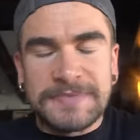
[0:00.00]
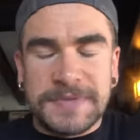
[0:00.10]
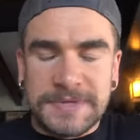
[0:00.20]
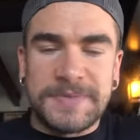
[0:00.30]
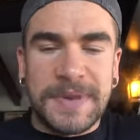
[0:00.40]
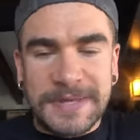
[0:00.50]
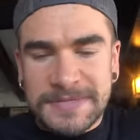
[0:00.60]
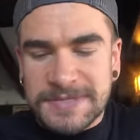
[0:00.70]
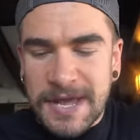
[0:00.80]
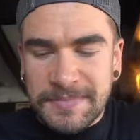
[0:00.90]
starts when it
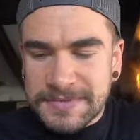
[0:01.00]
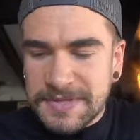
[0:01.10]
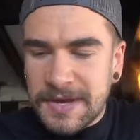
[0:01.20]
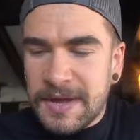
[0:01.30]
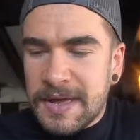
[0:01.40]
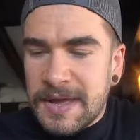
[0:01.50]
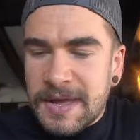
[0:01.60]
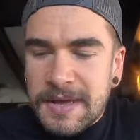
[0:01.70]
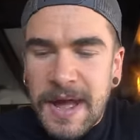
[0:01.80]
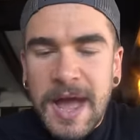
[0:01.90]
hits the table, so
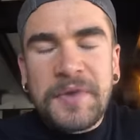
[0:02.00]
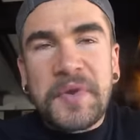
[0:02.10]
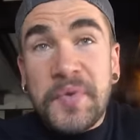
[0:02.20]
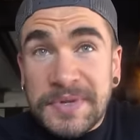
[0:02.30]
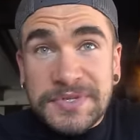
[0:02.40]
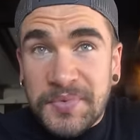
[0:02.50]
I don't know what it